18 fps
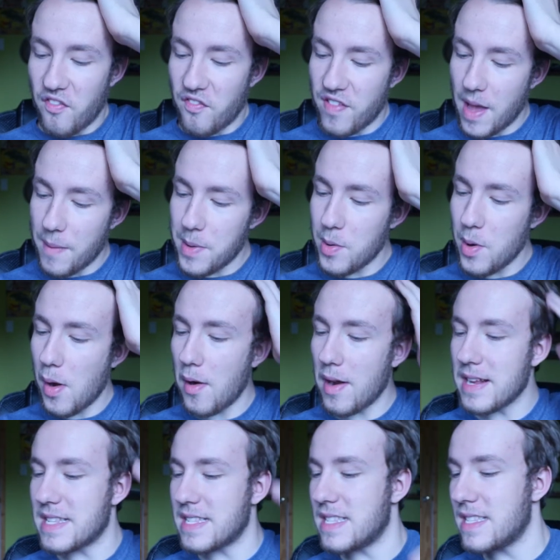
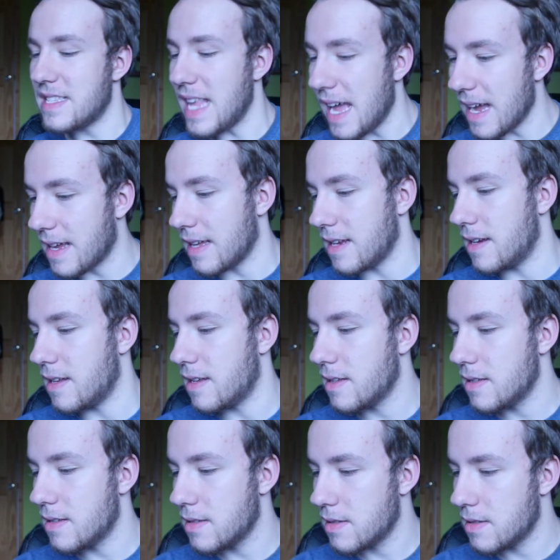February second.
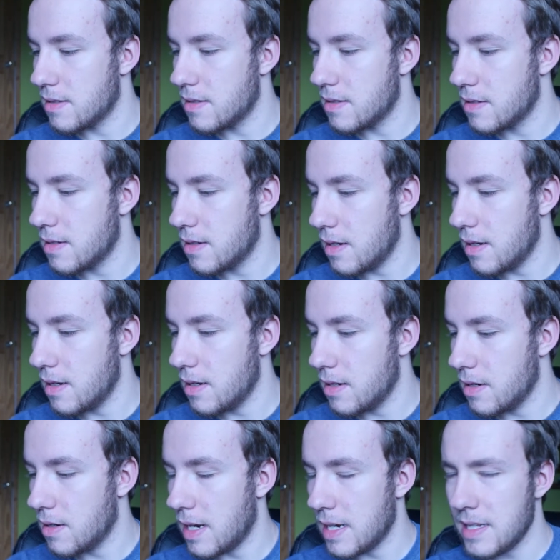
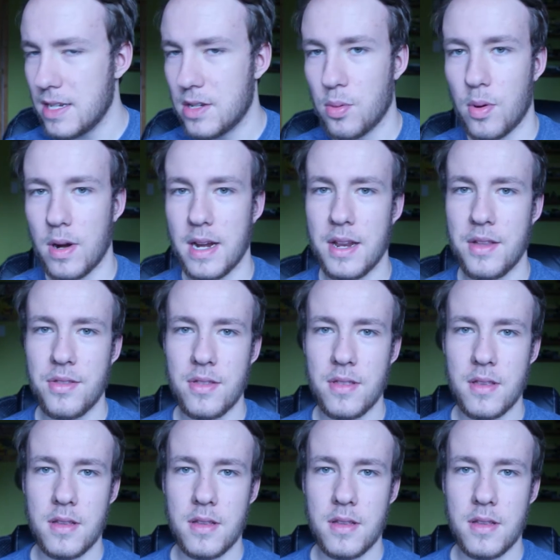Did I say twentieth?